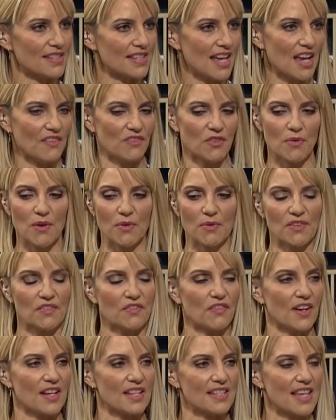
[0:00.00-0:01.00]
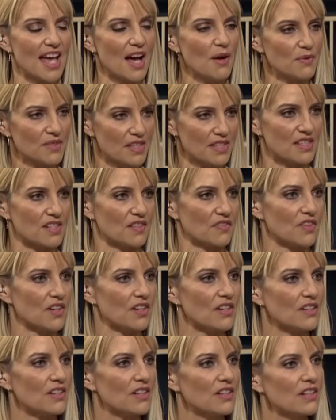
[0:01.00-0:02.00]
Say if you went with your friends, how was this
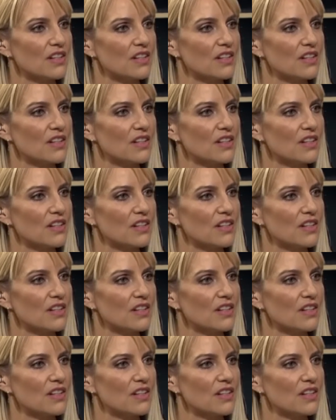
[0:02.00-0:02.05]
different?